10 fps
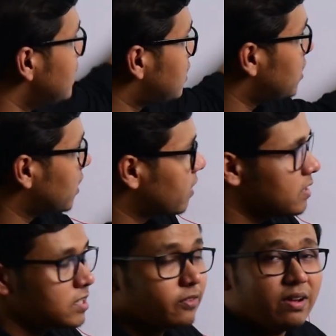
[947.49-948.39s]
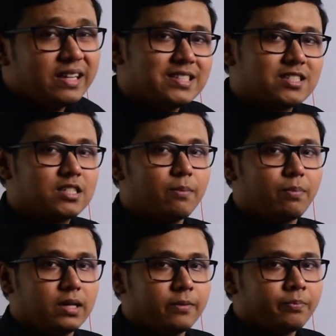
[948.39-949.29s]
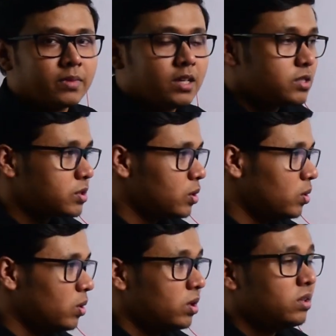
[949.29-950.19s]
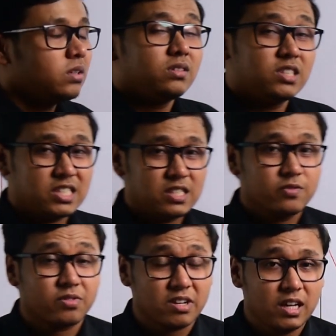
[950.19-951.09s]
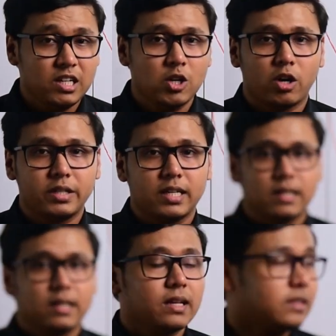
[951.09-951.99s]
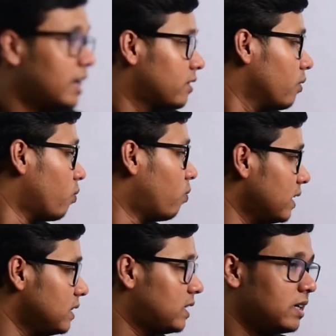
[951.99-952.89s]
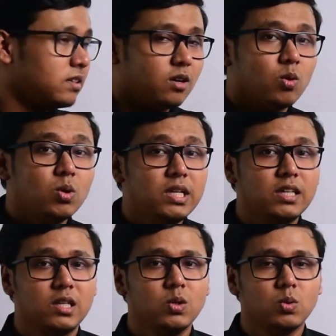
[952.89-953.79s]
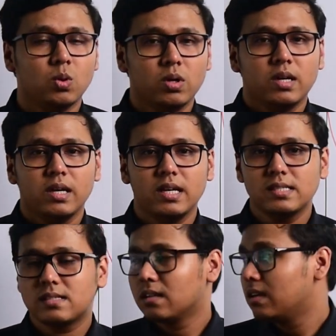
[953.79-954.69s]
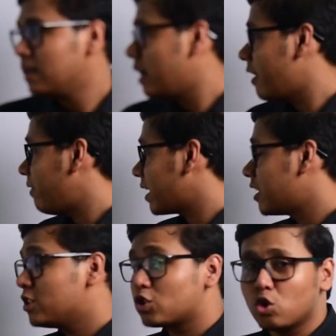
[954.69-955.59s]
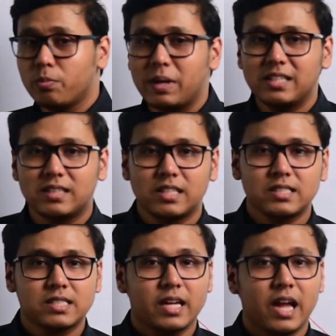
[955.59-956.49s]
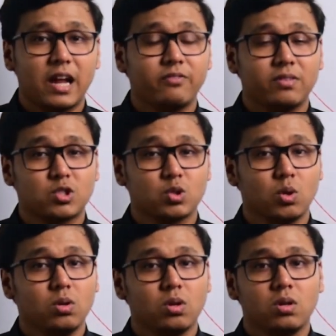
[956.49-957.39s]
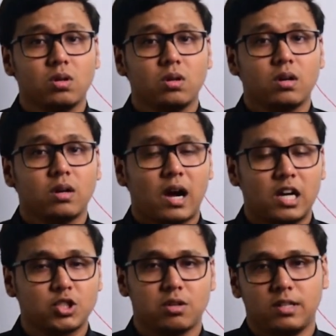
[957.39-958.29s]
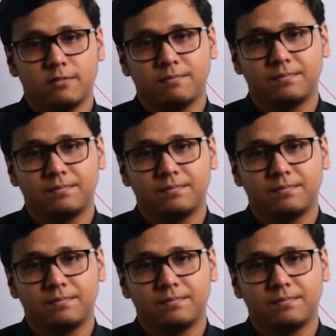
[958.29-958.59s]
is decreasing very steeply. So this is really haunting that one thing, only q, is affecting so many things and so harshly.